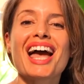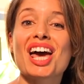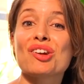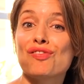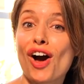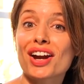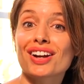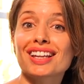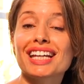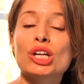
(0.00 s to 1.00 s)
And
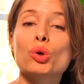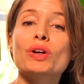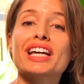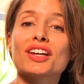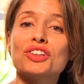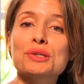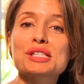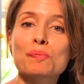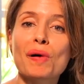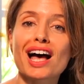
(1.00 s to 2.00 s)
finally, we can use
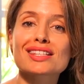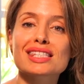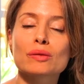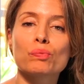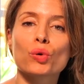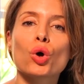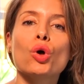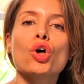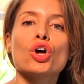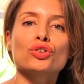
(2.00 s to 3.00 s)
the past
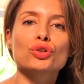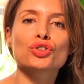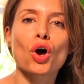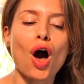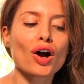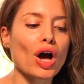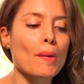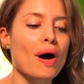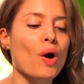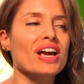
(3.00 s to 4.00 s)
simple to talk
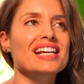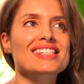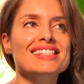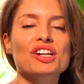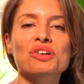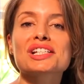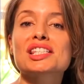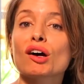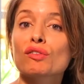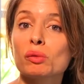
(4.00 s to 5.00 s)
about a series
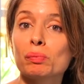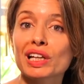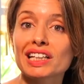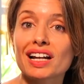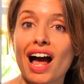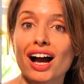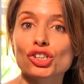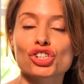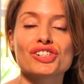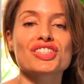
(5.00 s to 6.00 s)
of completed
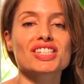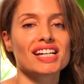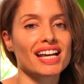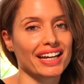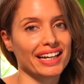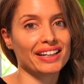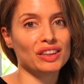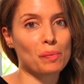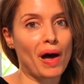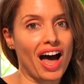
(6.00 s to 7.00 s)
actions in
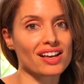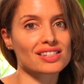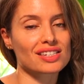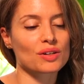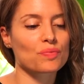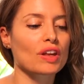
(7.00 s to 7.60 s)
the past.